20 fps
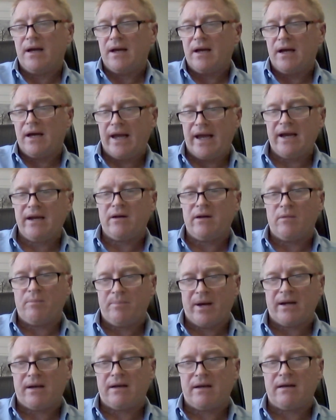Uh,
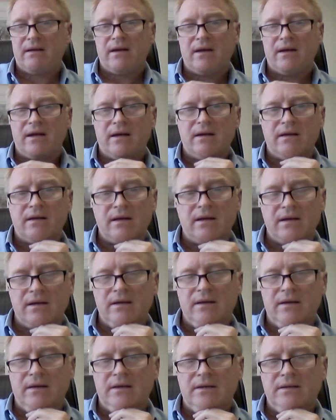endopat uh,
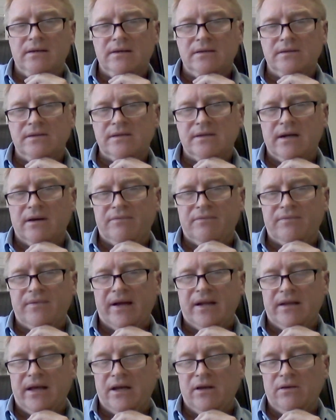uh, stuff,
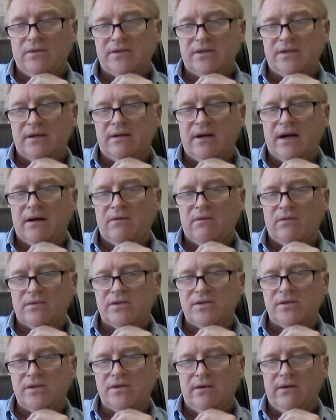and they used a drug
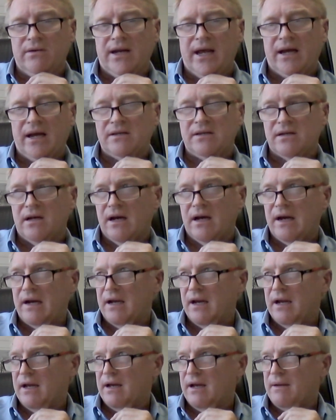called
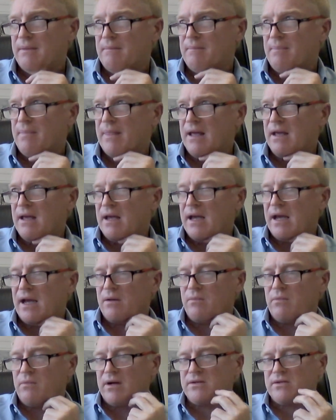sulodexide. Um,
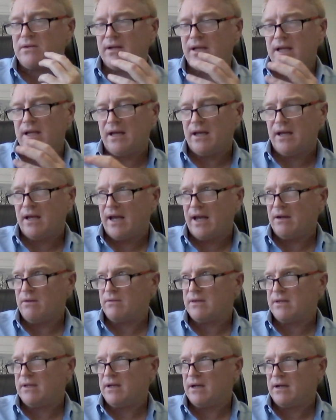it works on the
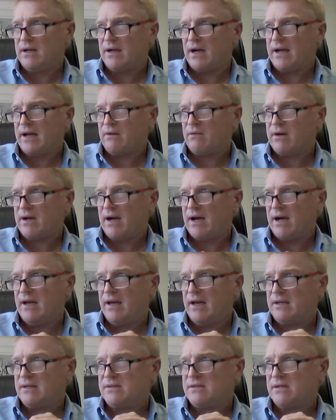endothelial
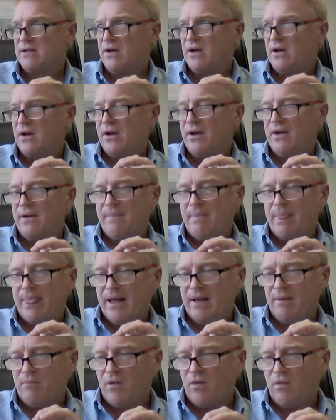glycocalyx,
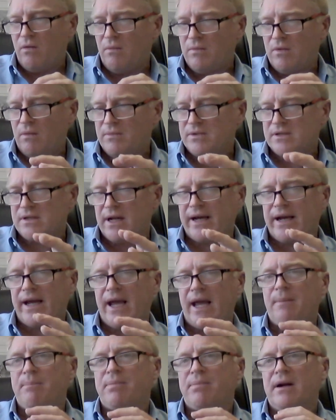um, al almost like
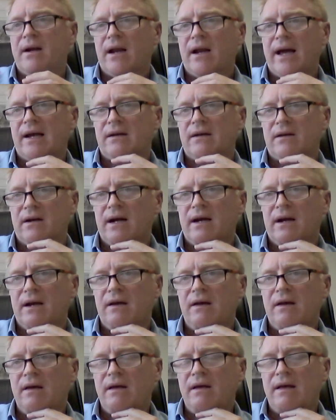an heparin-like drug.